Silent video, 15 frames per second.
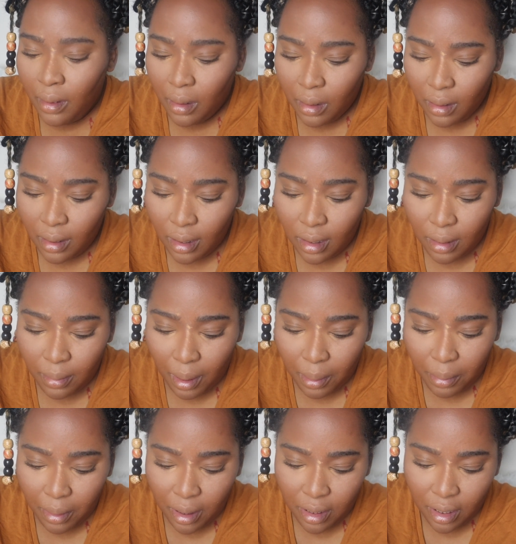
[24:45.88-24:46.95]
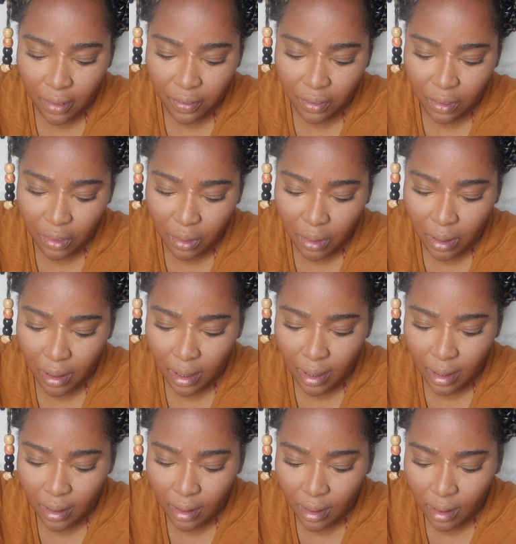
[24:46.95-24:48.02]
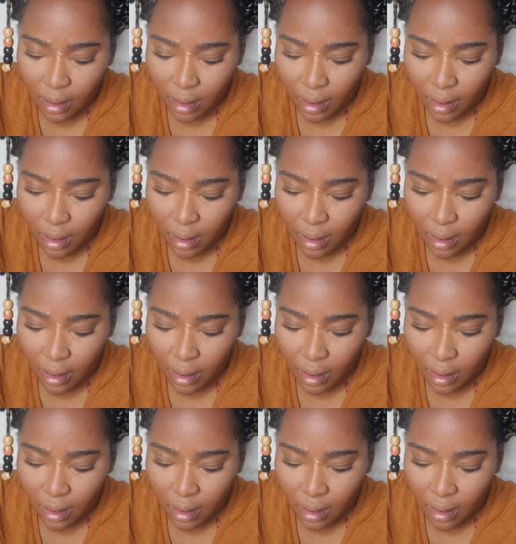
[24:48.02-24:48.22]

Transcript: This is my brush of choice.